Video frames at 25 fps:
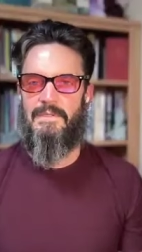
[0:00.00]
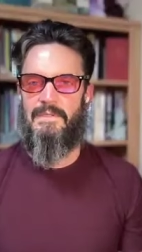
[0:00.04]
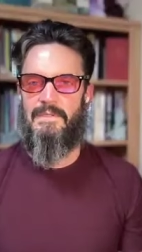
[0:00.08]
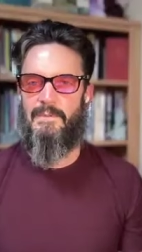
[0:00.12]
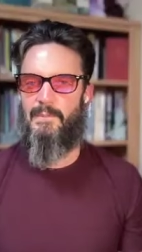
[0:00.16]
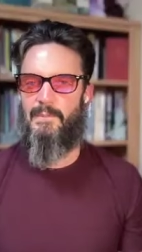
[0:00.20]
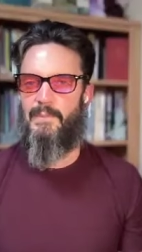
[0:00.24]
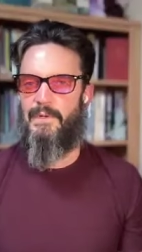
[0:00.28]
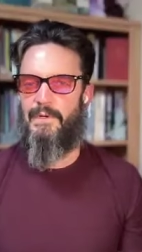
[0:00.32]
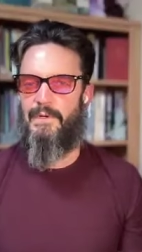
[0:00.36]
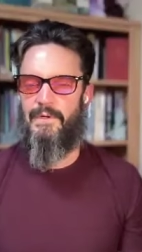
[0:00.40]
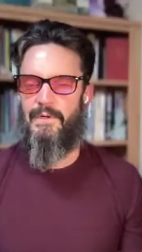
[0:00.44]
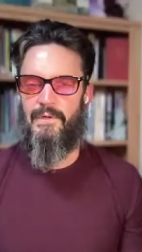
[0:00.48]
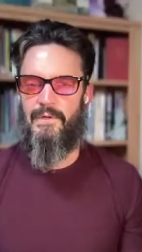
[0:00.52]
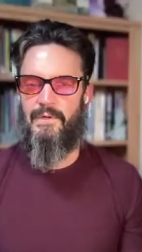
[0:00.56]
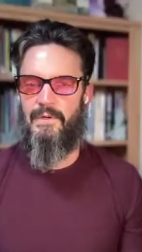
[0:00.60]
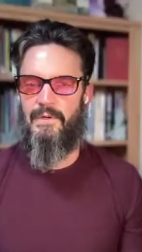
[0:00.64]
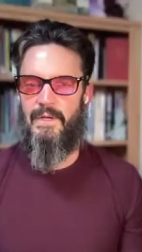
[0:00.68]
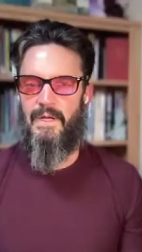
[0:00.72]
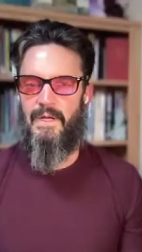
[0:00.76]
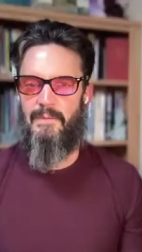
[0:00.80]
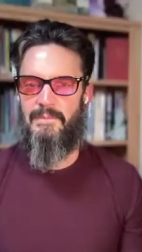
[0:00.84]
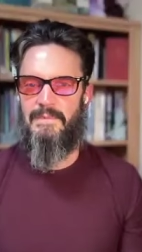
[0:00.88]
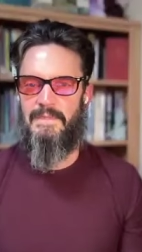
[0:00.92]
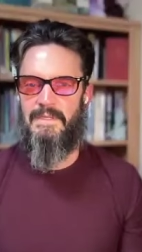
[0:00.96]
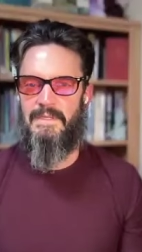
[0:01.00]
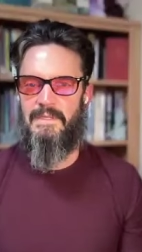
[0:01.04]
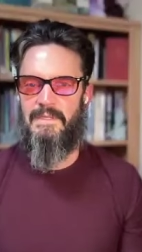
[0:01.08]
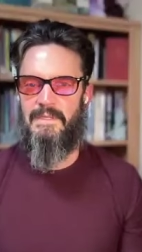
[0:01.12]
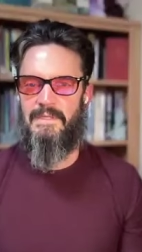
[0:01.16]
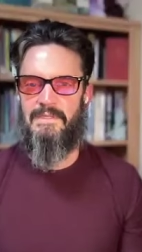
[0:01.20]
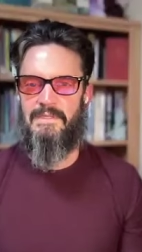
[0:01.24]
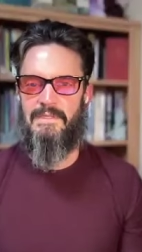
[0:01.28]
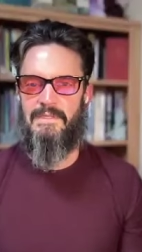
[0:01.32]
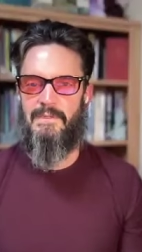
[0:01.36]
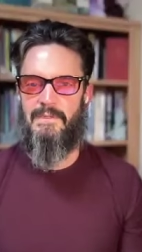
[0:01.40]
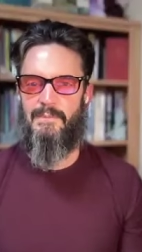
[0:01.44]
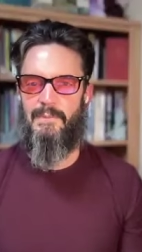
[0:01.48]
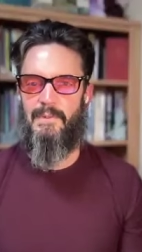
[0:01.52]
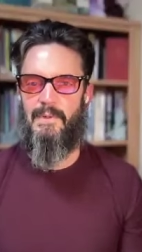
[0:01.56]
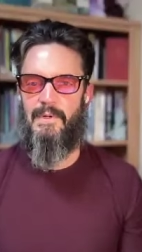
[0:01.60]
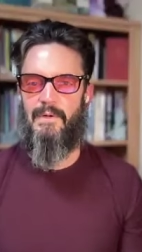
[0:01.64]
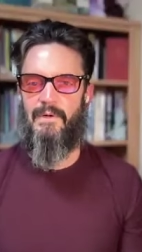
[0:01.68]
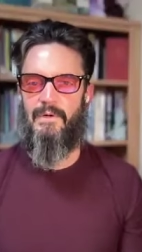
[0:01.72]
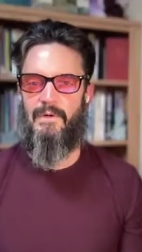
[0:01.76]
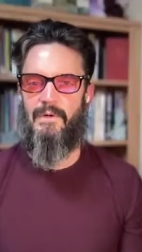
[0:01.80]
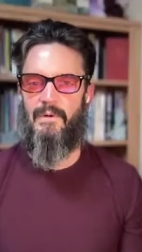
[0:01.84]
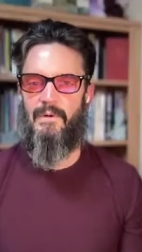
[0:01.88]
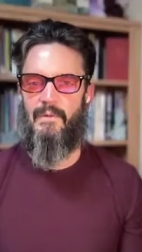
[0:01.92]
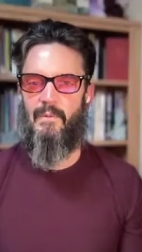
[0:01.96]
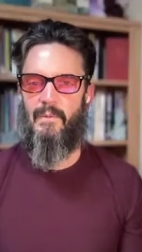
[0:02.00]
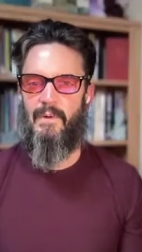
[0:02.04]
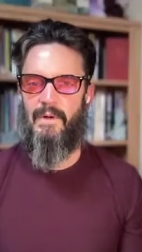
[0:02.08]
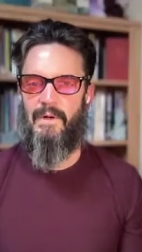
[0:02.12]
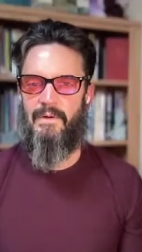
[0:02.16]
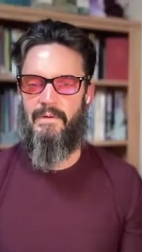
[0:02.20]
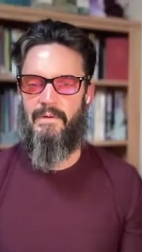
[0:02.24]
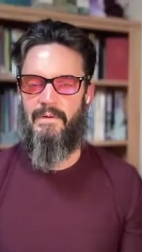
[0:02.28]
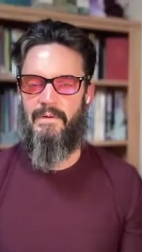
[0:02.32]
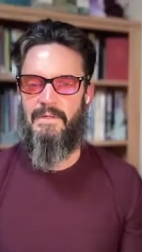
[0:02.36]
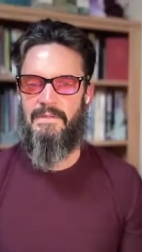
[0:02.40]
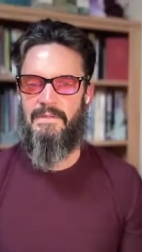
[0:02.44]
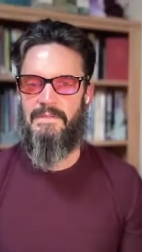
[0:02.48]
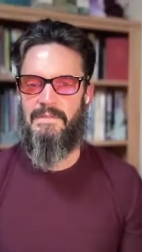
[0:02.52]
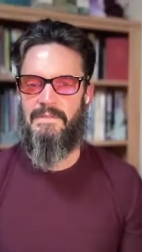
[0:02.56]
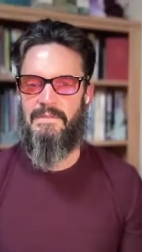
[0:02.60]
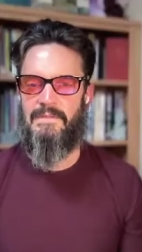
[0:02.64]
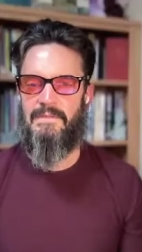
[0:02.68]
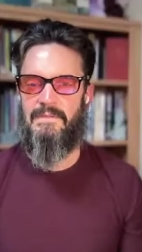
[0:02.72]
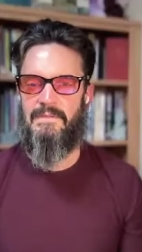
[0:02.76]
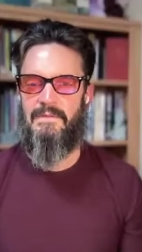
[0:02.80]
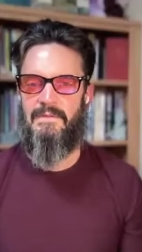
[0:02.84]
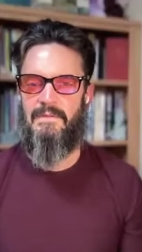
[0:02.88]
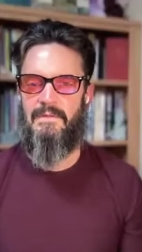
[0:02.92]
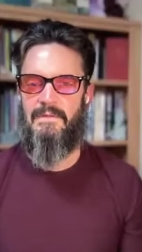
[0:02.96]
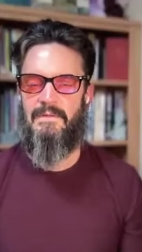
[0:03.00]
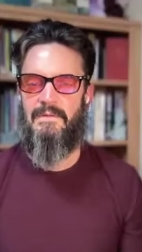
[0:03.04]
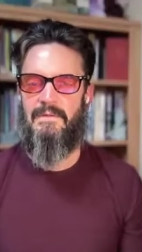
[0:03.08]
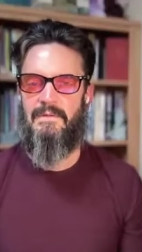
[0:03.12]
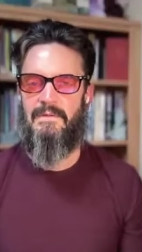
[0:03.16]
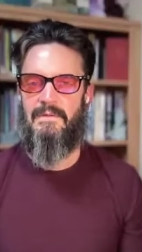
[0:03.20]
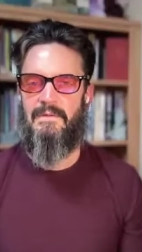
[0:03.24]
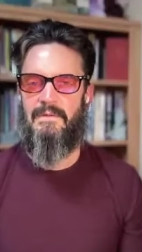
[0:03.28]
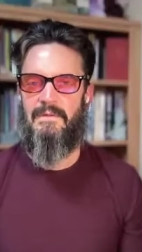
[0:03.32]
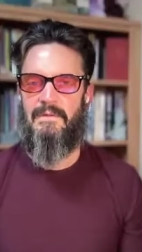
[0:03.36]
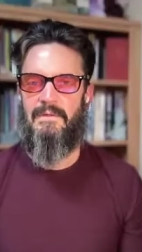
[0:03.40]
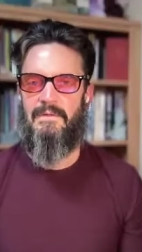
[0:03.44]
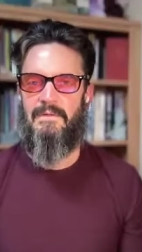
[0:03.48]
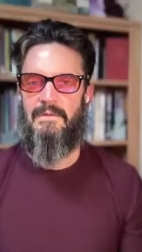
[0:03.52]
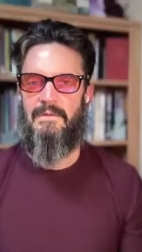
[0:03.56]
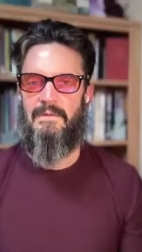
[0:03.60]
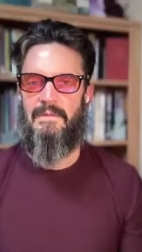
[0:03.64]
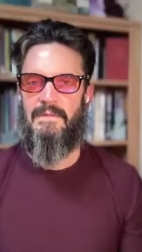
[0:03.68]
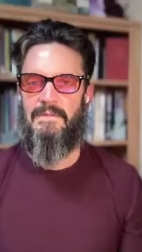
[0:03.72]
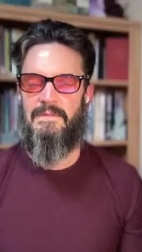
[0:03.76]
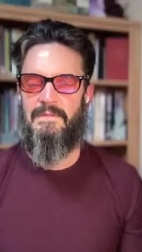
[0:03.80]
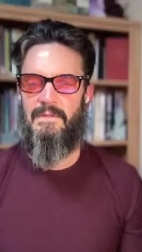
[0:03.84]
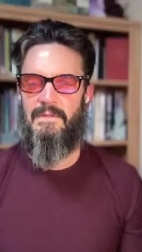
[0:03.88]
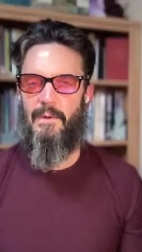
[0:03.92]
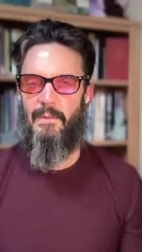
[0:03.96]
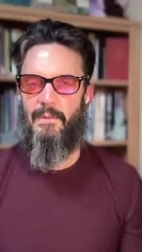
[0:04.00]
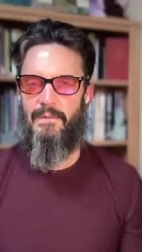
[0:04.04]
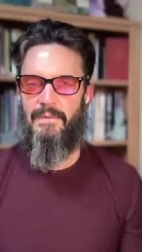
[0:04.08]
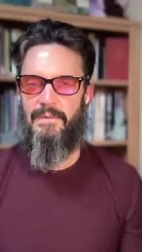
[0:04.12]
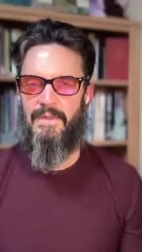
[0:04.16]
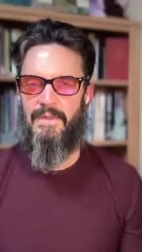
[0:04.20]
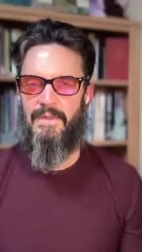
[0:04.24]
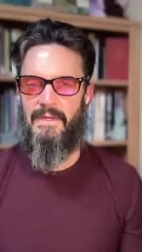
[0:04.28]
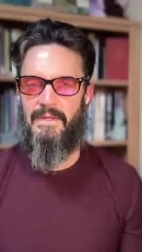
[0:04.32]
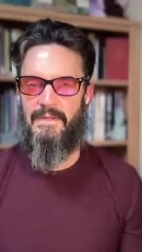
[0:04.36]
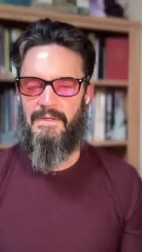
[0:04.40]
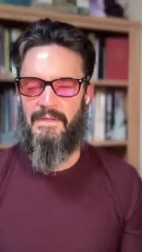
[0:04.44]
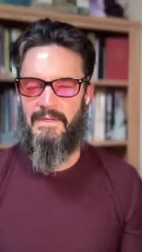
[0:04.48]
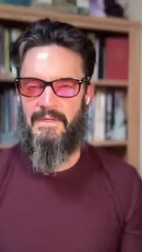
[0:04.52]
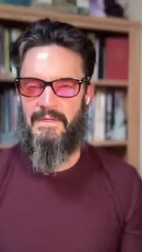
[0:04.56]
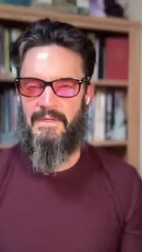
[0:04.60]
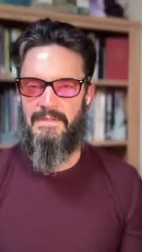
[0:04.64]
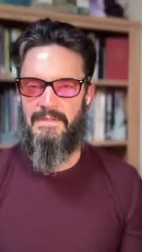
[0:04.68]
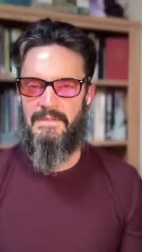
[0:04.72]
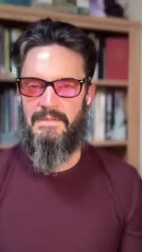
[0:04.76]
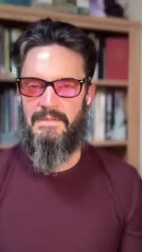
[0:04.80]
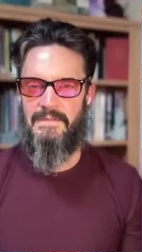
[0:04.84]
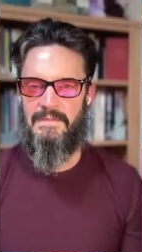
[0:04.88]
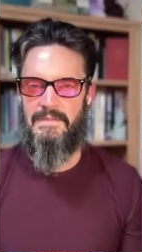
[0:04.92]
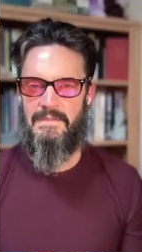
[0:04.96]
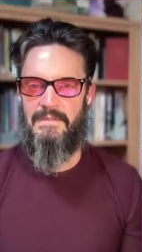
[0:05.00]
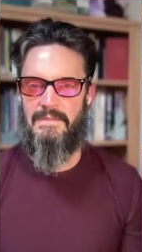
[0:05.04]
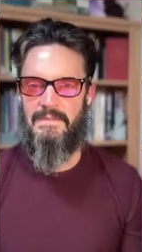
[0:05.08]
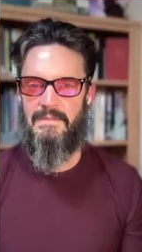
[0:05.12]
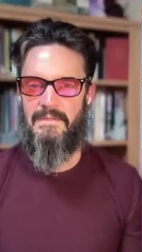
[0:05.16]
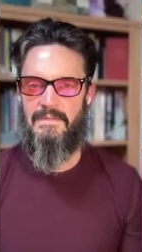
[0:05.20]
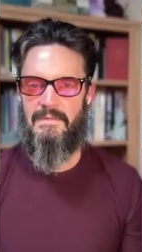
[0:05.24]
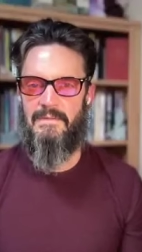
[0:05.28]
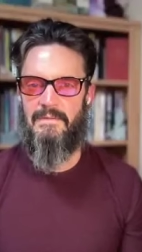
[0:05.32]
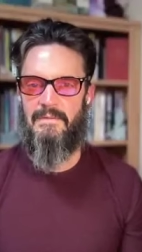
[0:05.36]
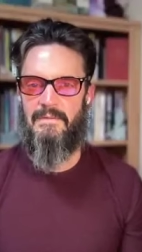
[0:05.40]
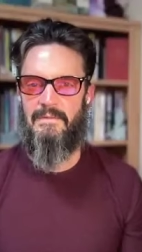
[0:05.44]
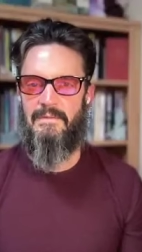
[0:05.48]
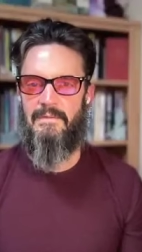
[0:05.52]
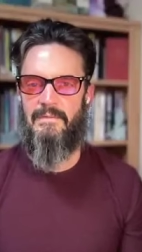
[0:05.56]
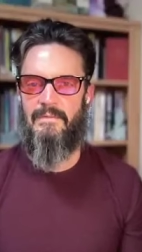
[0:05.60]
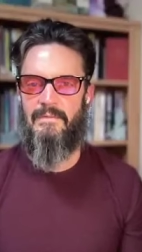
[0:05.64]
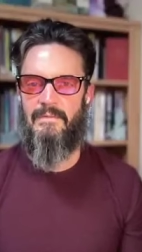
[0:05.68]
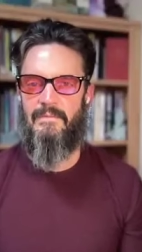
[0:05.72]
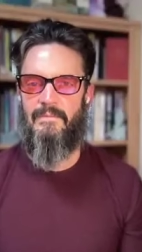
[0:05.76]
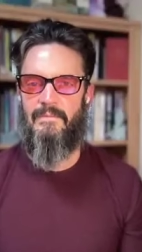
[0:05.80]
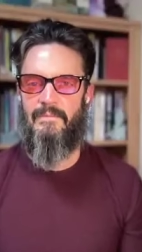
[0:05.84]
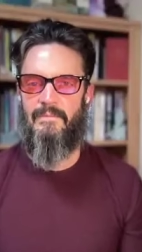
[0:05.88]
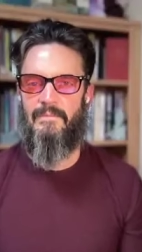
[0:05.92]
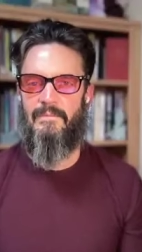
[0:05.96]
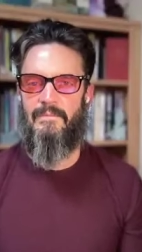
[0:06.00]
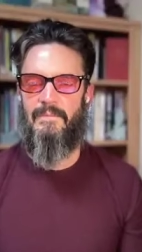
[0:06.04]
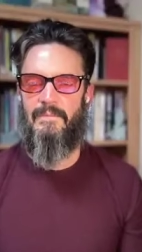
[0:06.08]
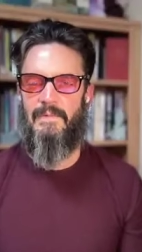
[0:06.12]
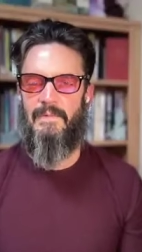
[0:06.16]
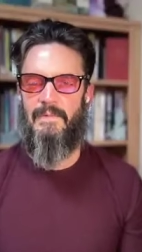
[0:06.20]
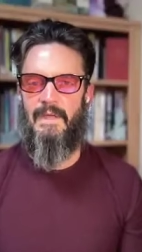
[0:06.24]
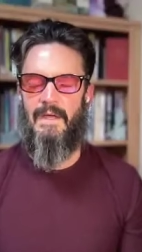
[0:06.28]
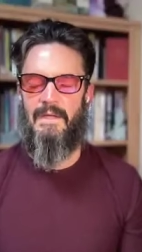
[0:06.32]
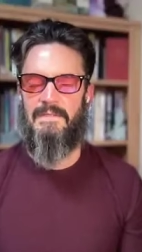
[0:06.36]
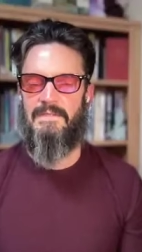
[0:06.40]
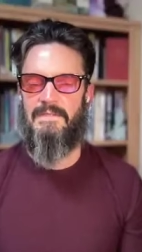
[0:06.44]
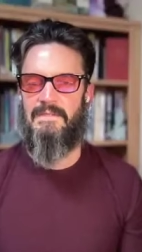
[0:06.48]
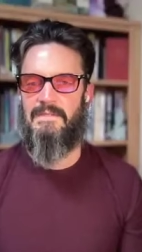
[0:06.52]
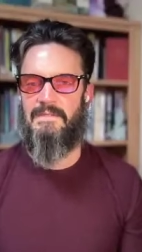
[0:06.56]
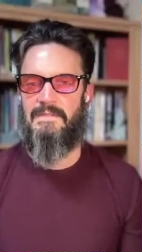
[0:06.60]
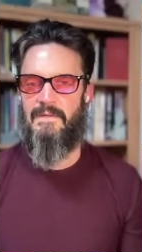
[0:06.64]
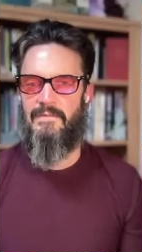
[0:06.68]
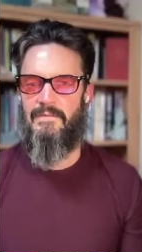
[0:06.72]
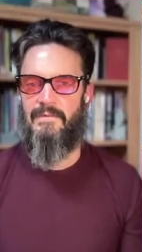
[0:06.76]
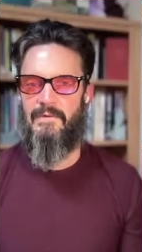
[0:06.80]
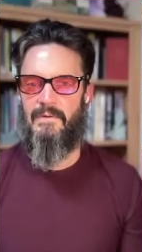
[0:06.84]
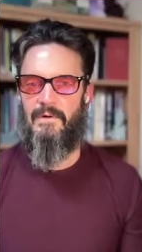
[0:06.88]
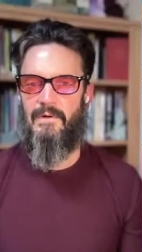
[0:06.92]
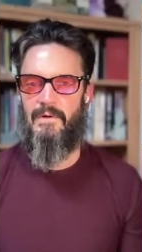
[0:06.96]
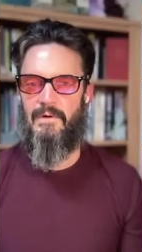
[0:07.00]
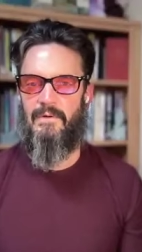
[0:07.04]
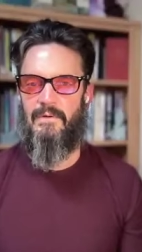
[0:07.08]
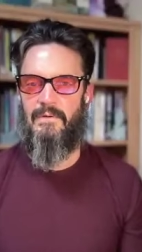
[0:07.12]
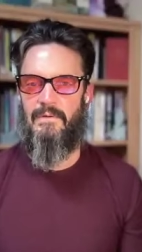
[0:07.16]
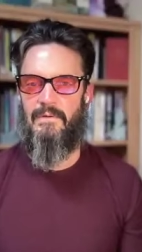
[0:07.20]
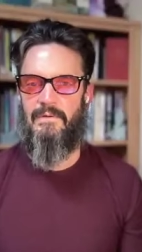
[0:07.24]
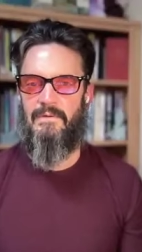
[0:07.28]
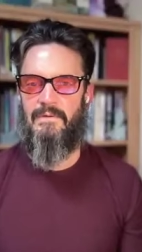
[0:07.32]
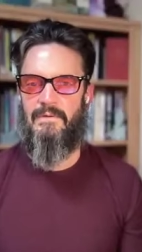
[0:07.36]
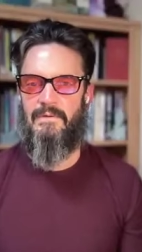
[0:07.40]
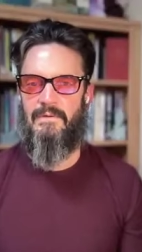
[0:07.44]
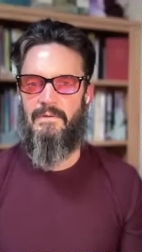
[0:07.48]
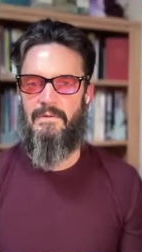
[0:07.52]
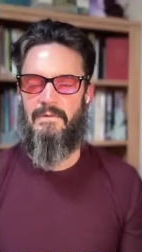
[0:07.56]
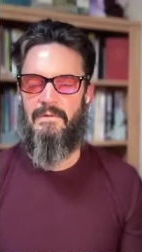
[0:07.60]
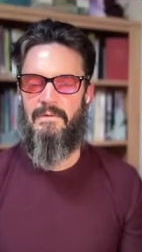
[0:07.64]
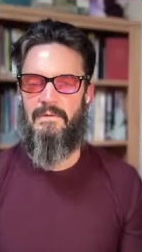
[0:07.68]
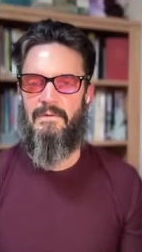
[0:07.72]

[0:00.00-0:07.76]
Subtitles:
This is pure emptiness, this pure awareness, this no thingness, the essence of it all.